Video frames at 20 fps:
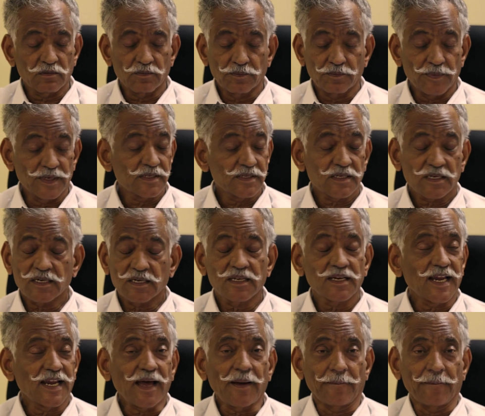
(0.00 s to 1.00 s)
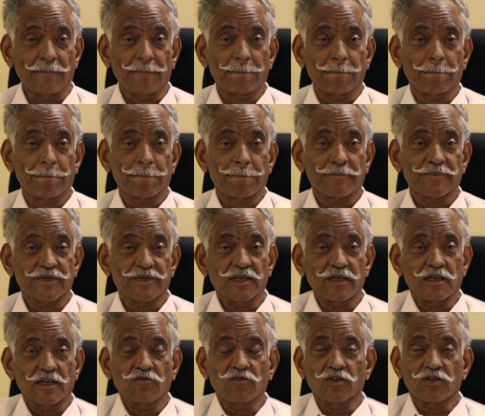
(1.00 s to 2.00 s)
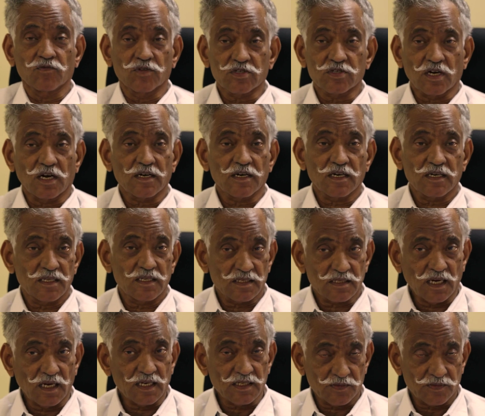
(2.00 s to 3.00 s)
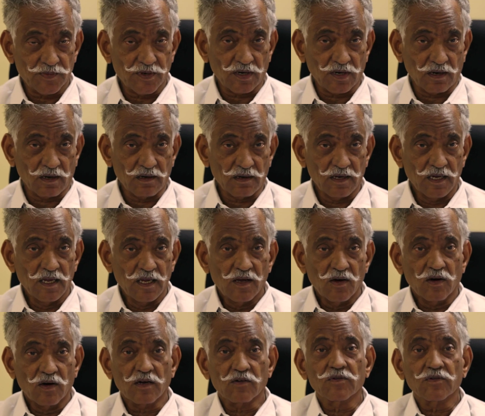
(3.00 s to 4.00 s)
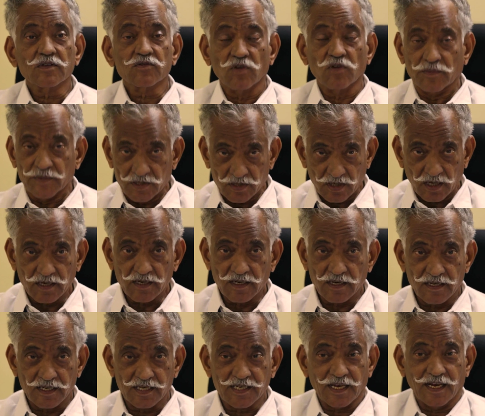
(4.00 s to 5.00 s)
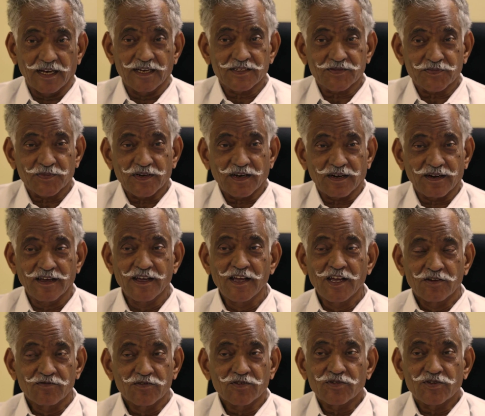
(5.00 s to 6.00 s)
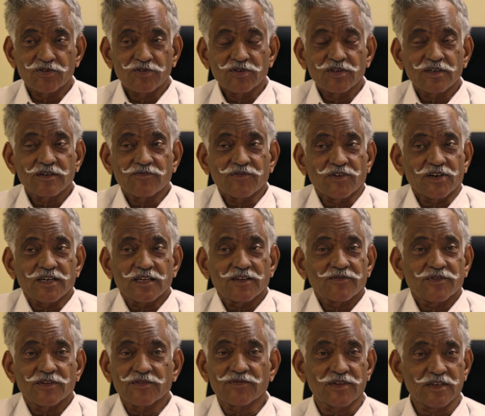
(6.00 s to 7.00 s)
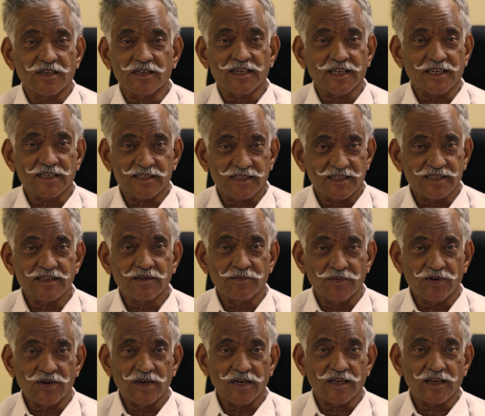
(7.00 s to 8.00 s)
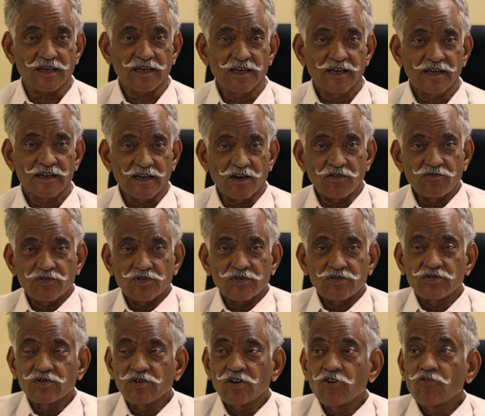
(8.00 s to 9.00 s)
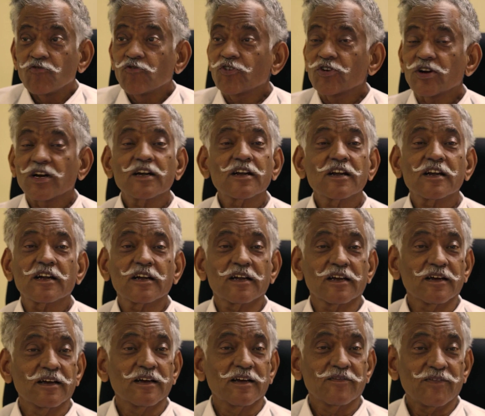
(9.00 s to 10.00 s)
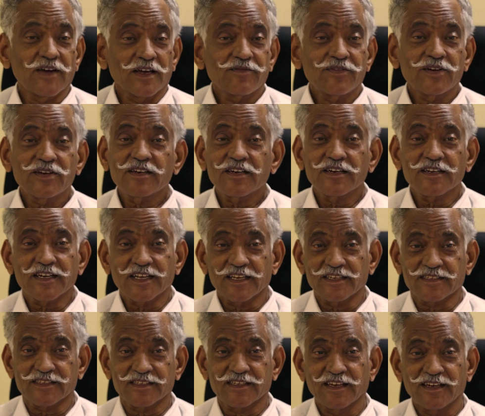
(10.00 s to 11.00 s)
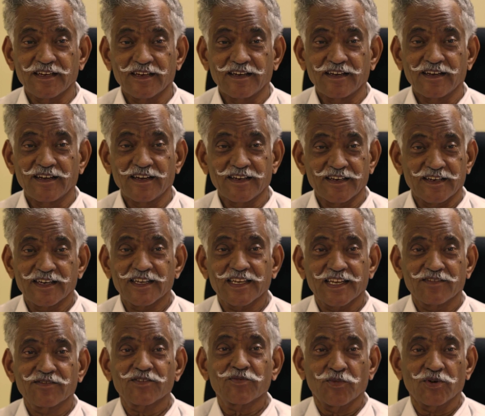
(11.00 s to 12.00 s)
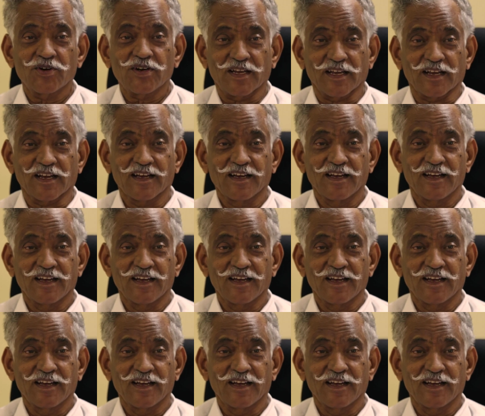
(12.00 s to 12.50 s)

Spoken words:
basically lab. See, when we started this hospital, or when Swami started this hospital, we were doing 40, 50 tests in the morning. Now we do 400, 500 tests on any given morning.